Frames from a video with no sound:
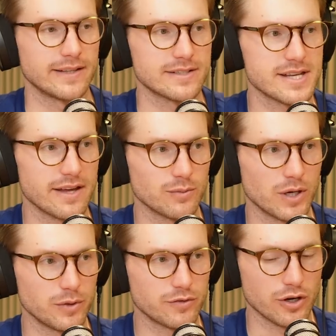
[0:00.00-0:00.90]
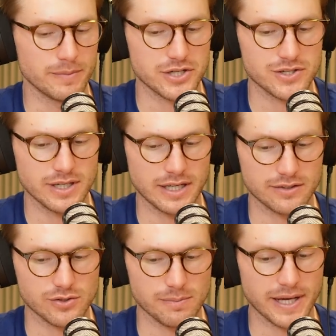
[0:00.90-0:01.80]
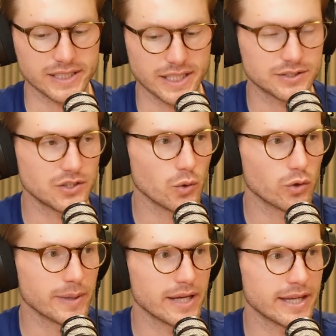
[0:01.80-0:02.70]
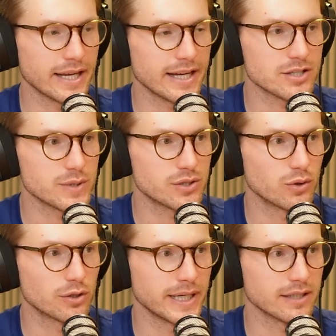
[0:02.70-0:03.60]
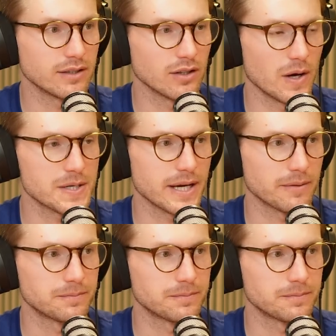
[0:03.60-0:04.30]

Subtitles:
that's the other one we've got to mention, and it sort of makes sense to talk about that as we talk about Liontown.